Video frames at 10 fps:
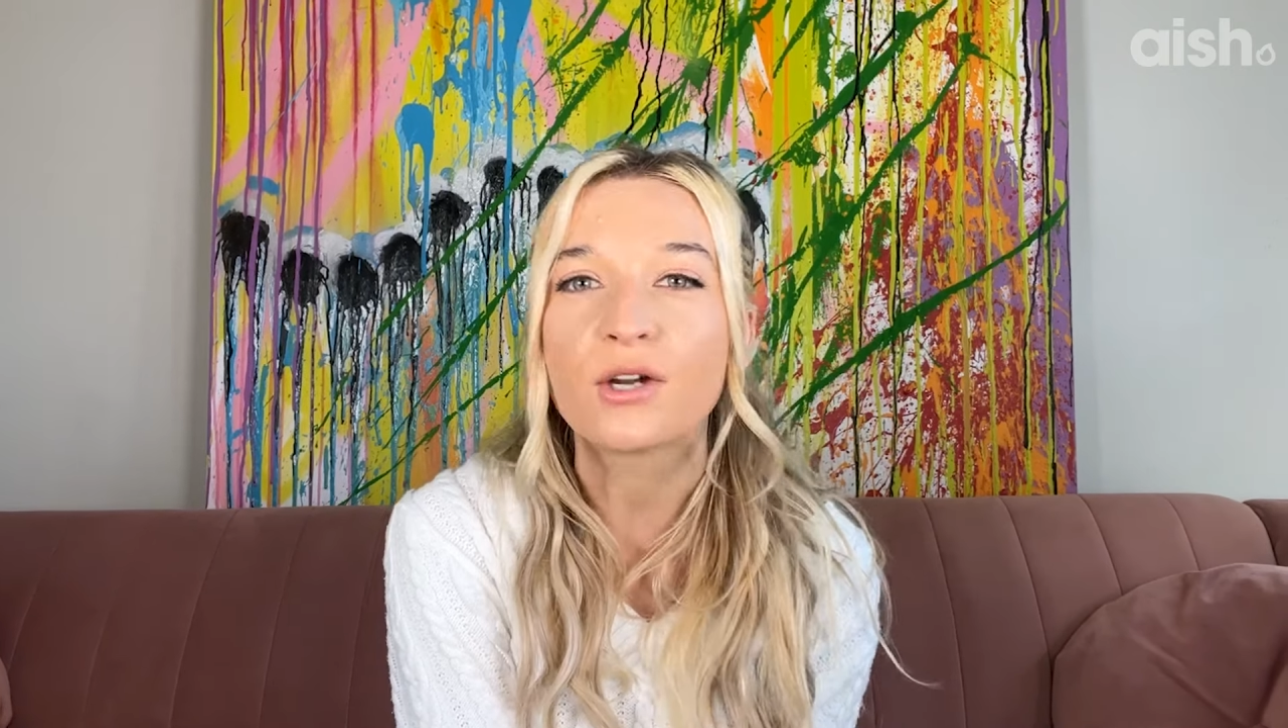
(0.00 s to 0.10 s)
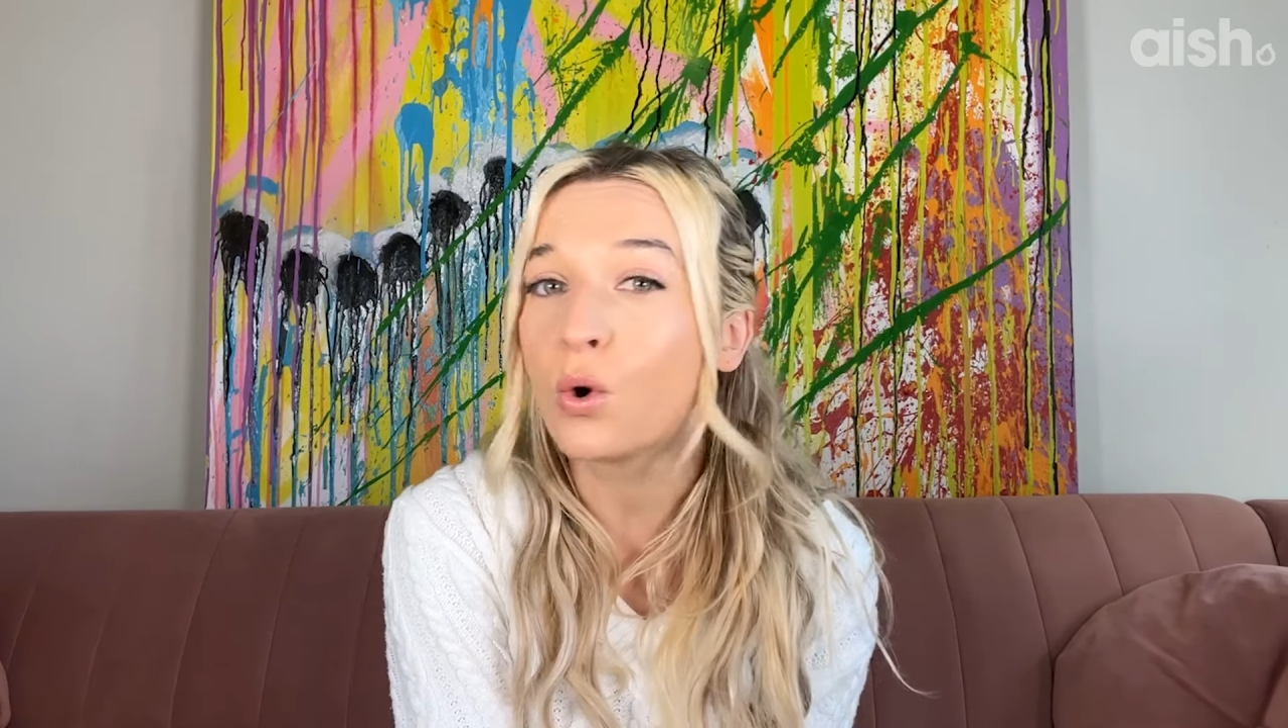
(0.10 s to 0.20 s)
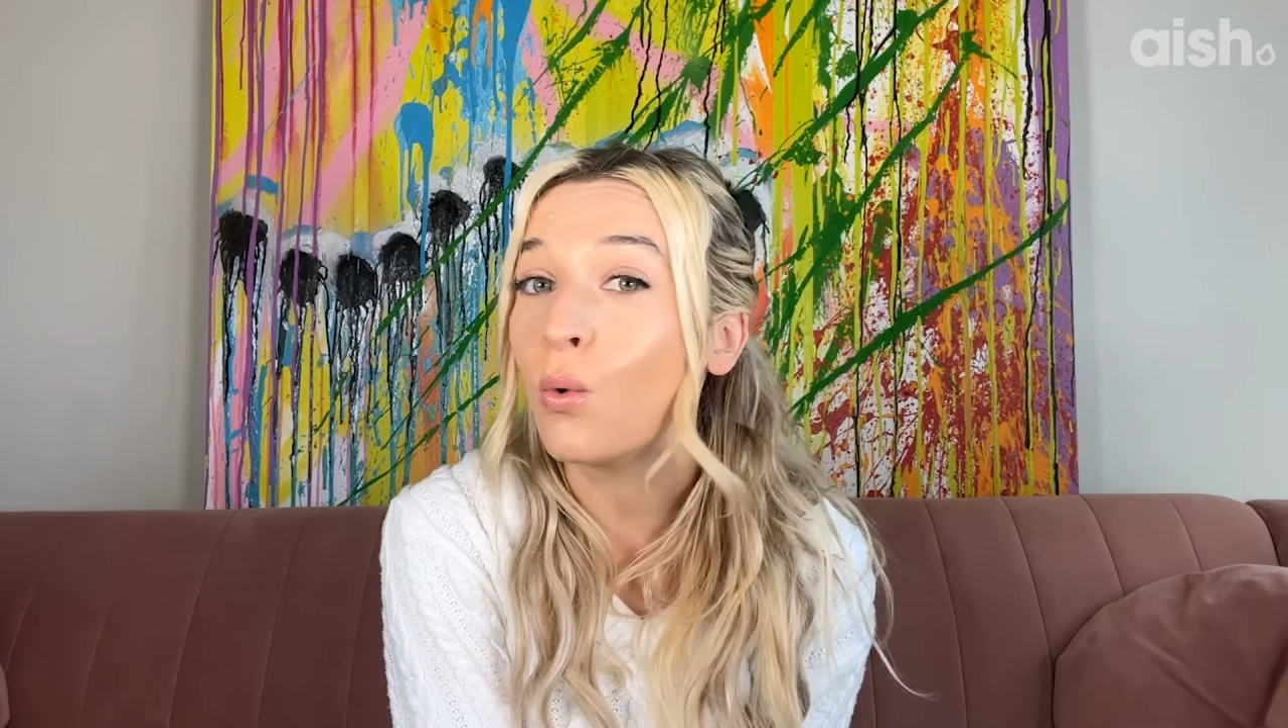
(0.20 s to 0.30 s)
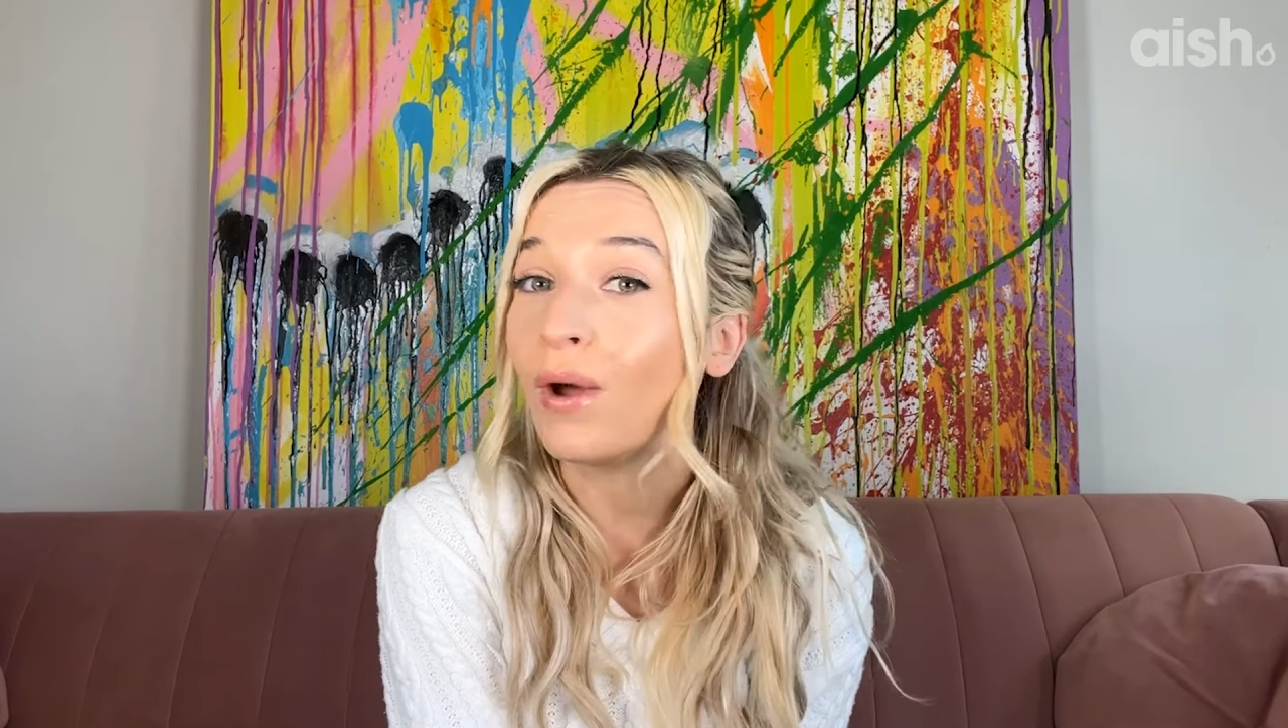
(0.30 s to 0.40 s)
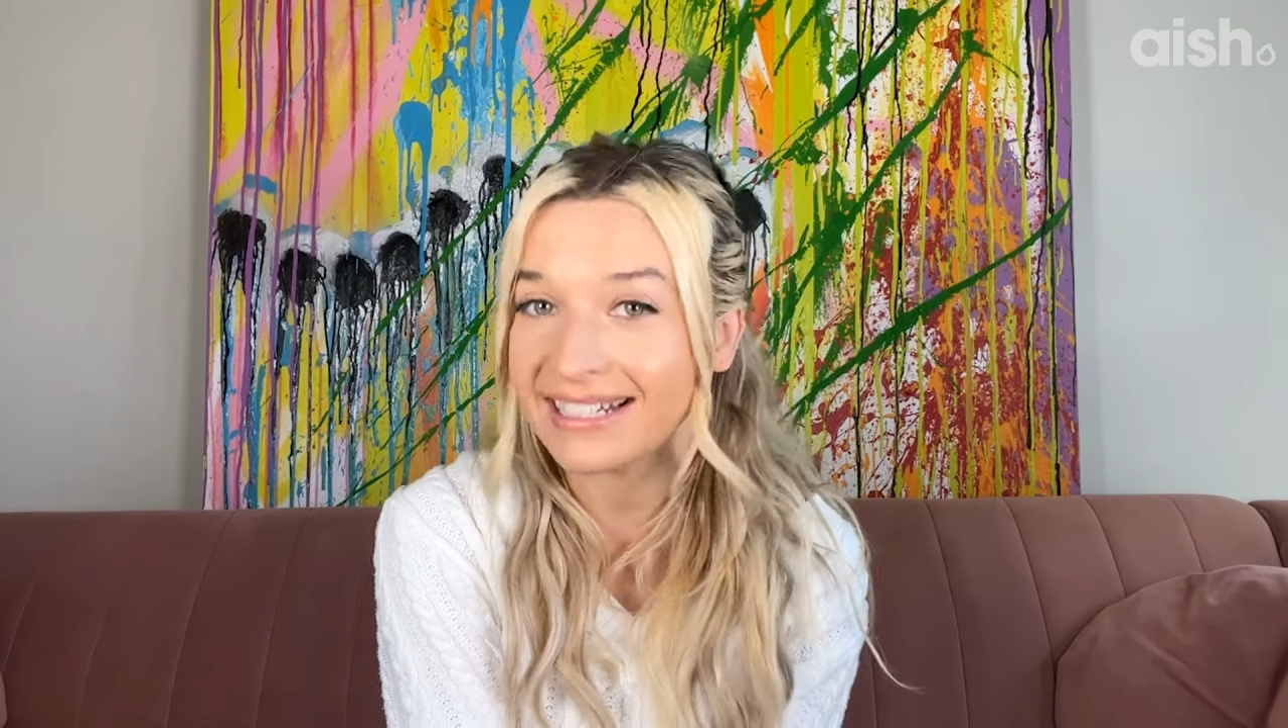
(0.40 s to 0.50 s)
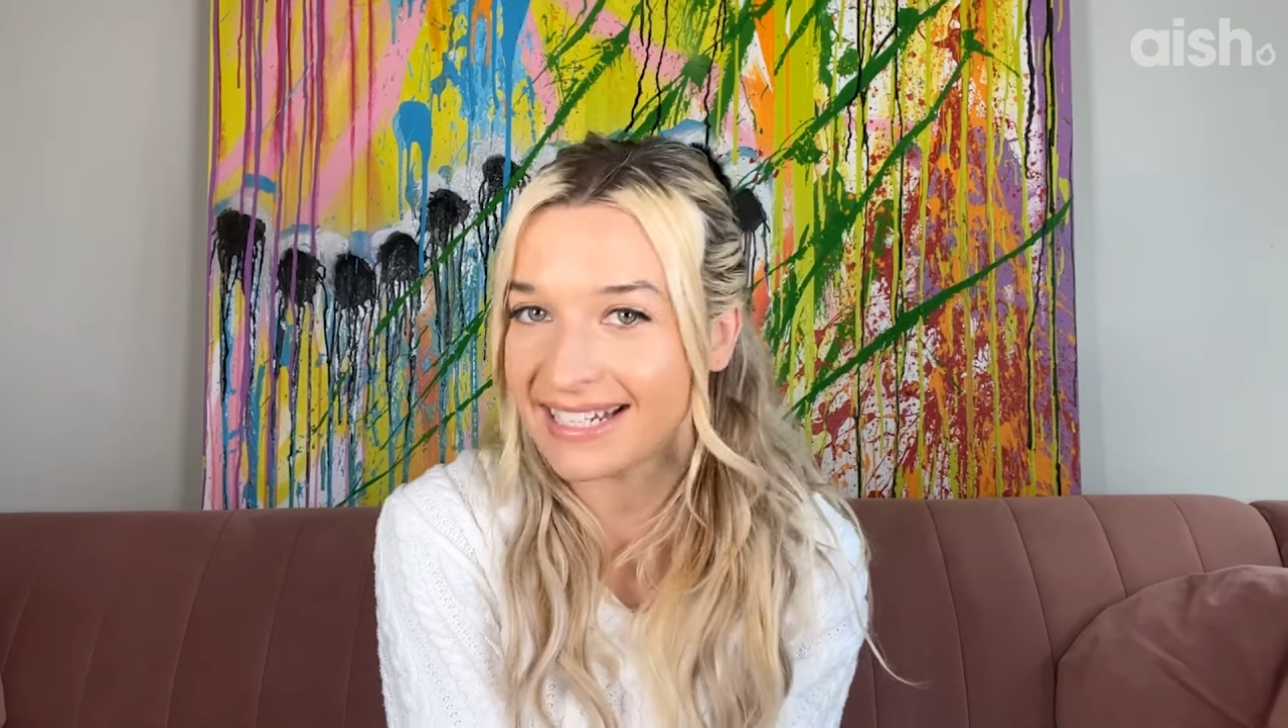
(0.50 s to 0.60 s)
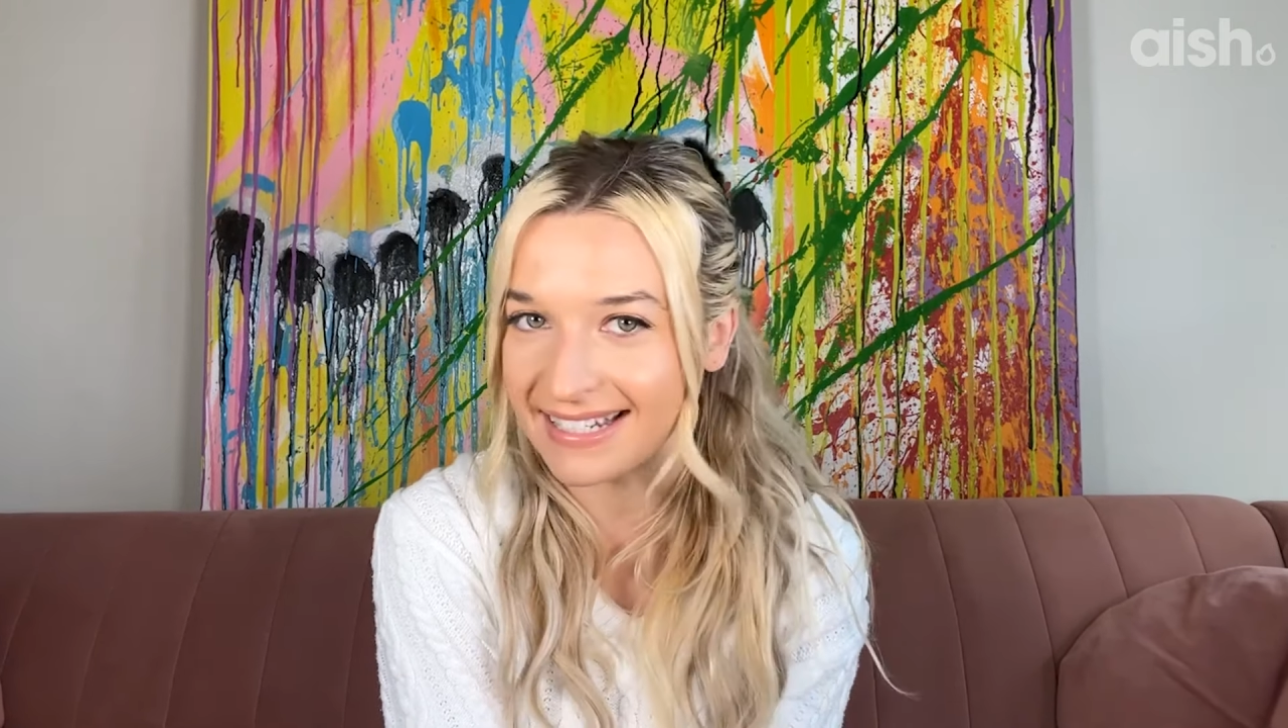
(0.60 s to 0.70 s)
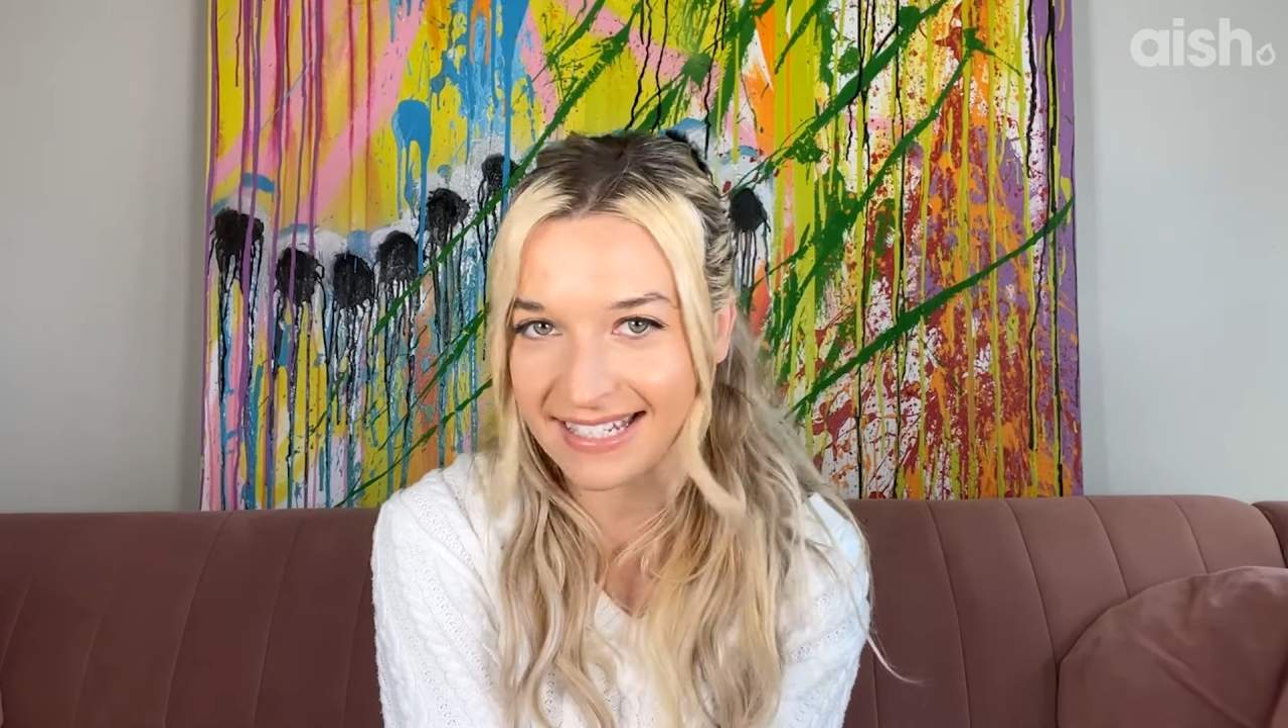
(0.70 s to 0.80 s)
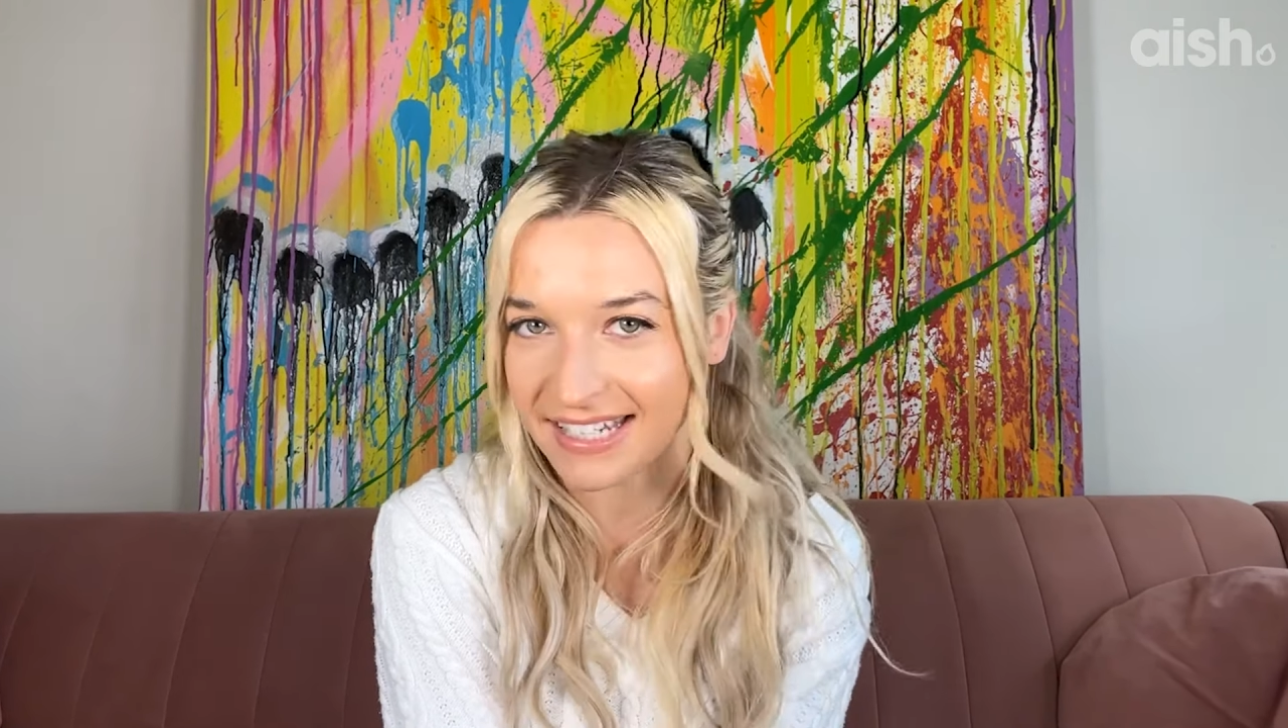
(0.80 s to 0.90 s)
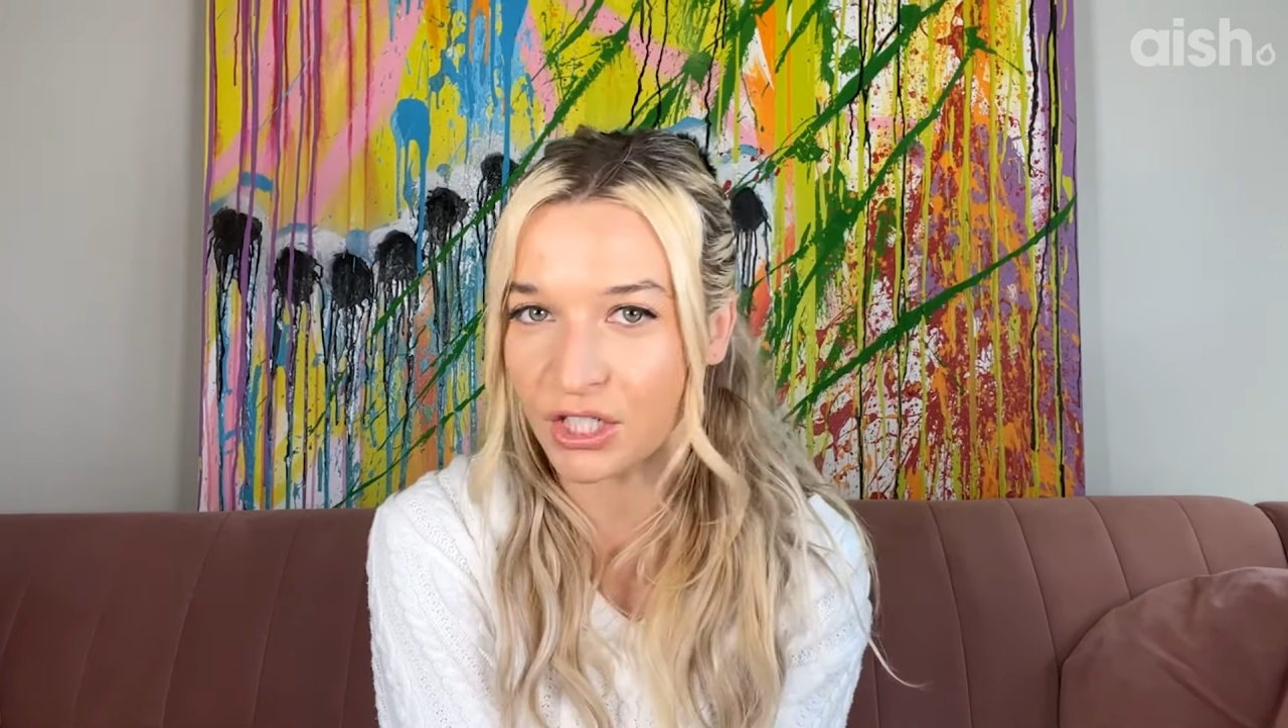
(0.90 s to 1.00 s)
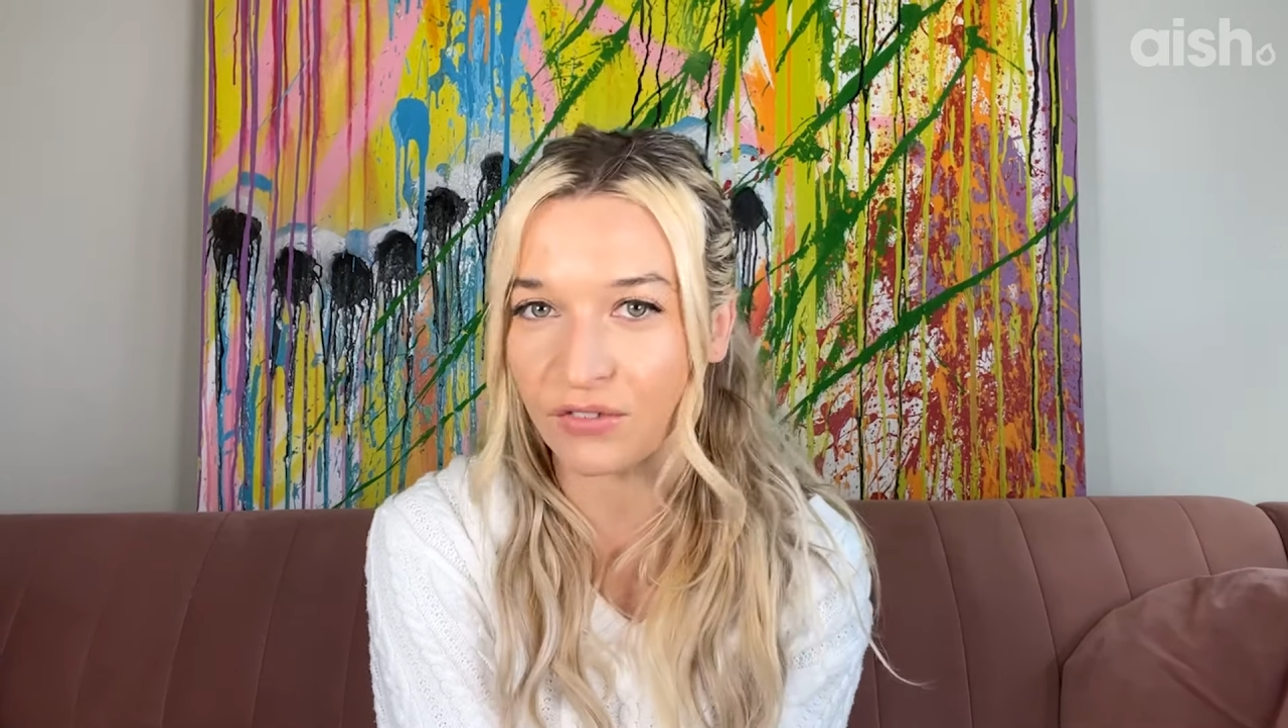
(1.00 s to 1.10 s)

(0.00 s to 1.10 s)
acquaintances